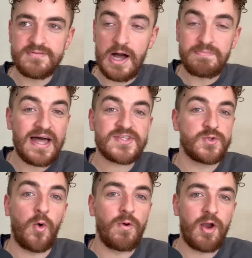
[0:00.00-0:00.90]
That's
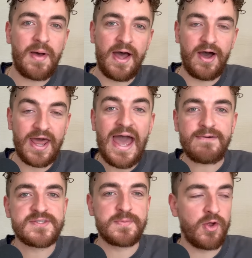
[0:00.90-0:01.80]
not where I'm at, and I
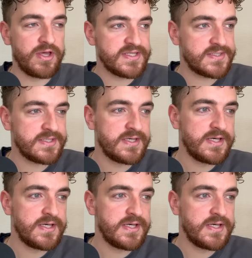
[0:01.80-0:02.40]
have to be honest.